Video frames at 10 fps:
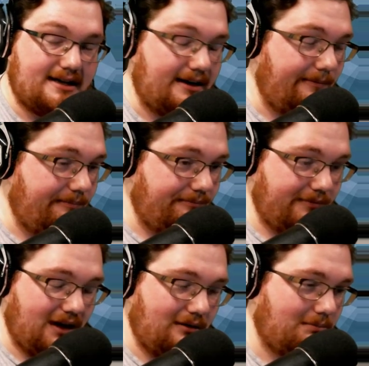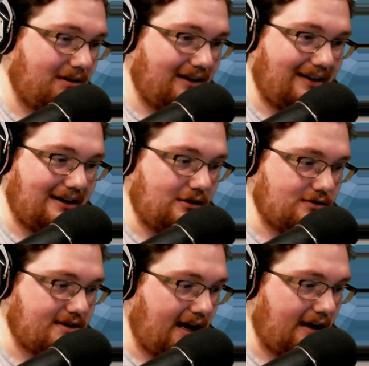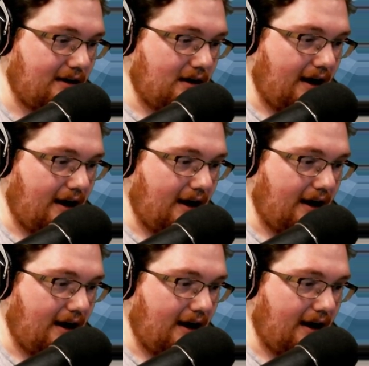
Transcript: uh, you know, pretty light news day.